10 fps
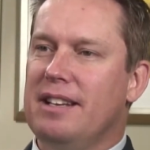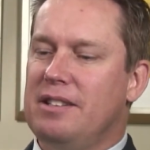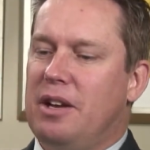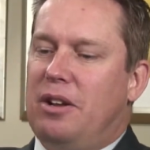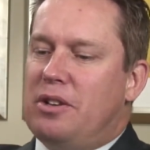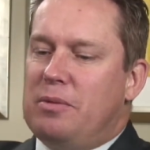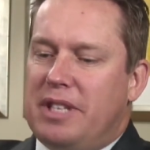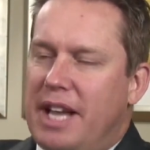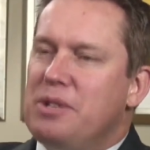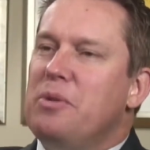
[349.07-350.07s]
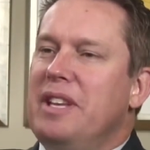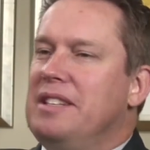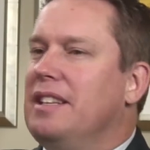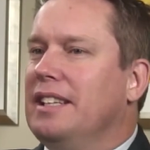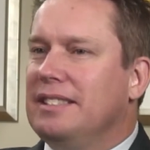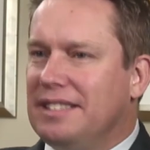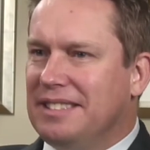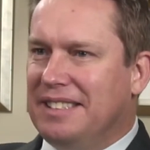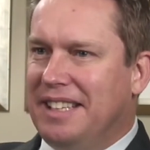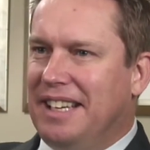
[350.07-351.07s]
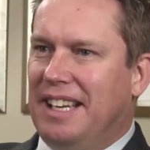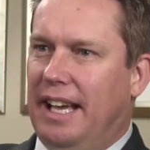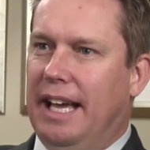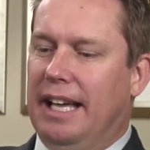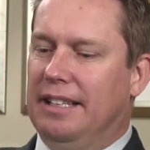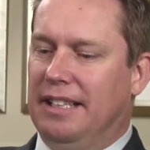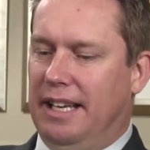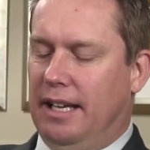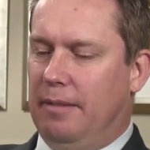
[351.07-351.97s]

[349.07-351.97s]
So colostrum contains all these things, and